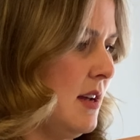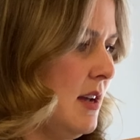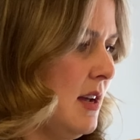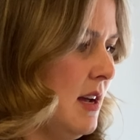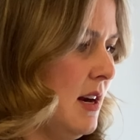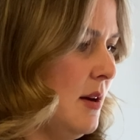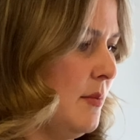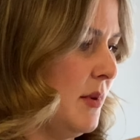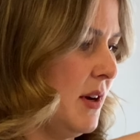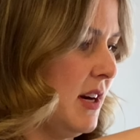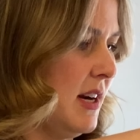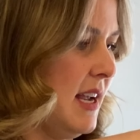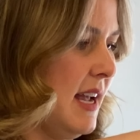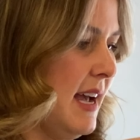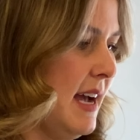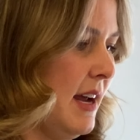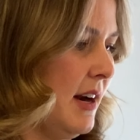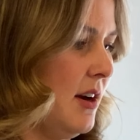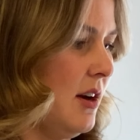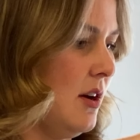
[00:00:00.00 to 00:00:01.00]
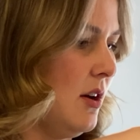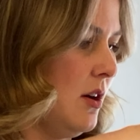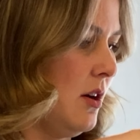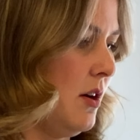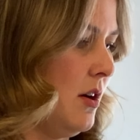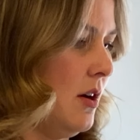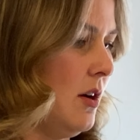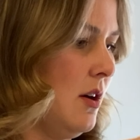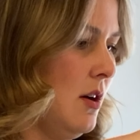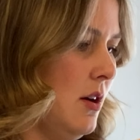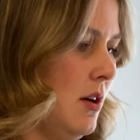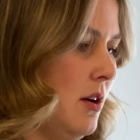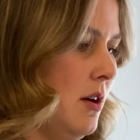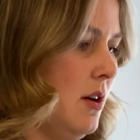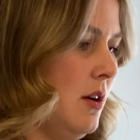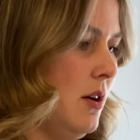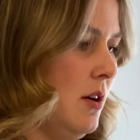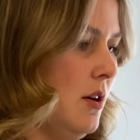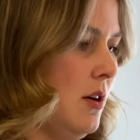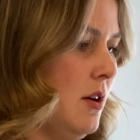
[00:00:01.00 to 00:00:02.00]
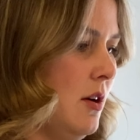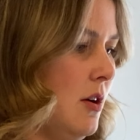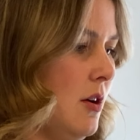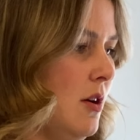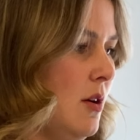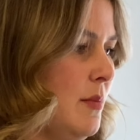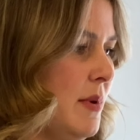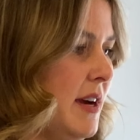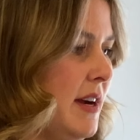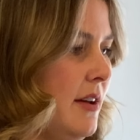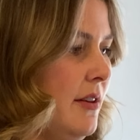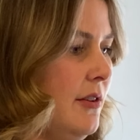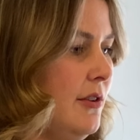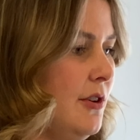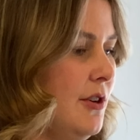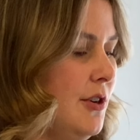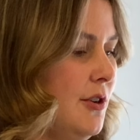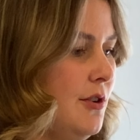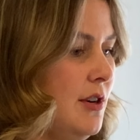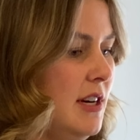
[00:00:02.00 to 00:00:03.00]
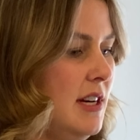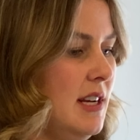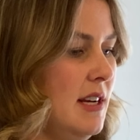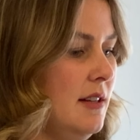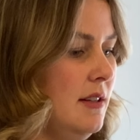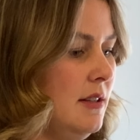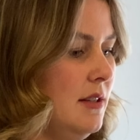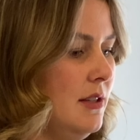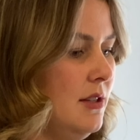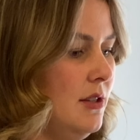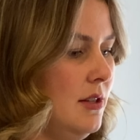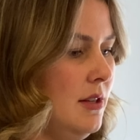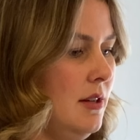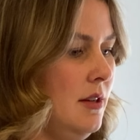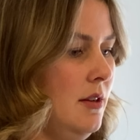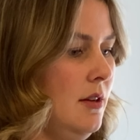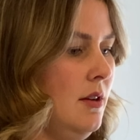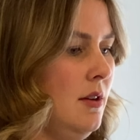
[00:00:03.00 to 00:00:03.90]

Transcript: And I'm going to add all my other ingredients.